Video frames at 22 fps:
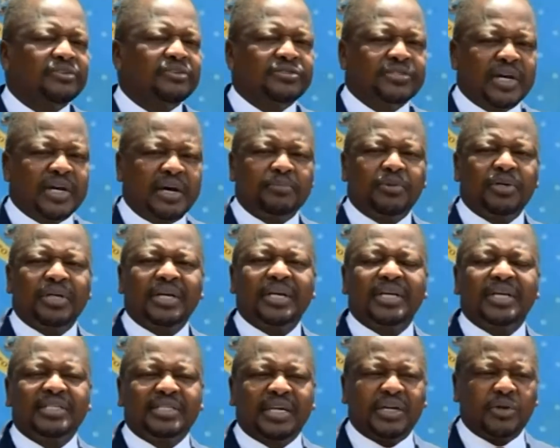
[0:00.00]
If
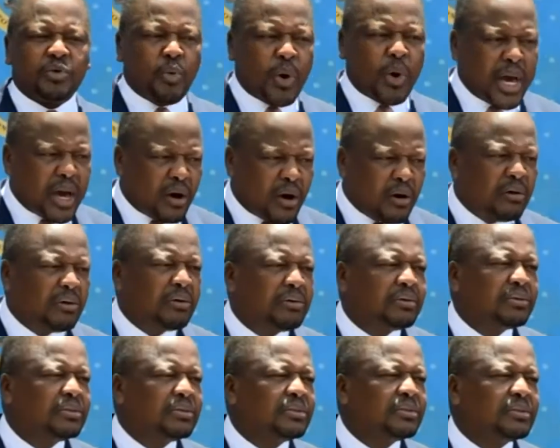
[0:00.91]
somebody is
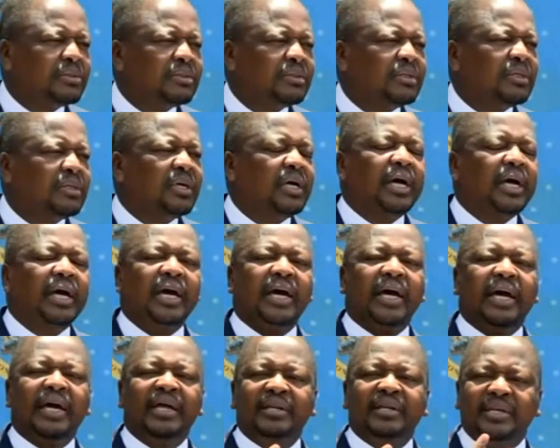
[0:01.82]
unwell
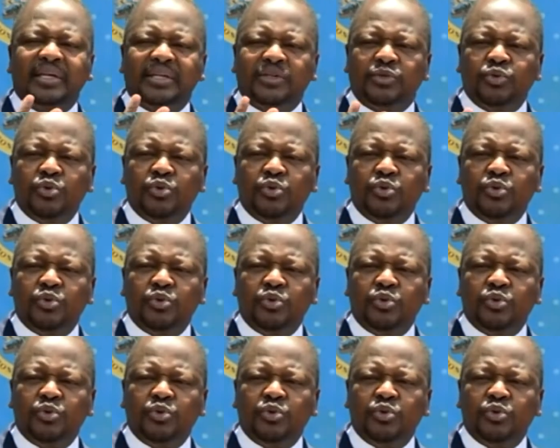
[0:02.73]
and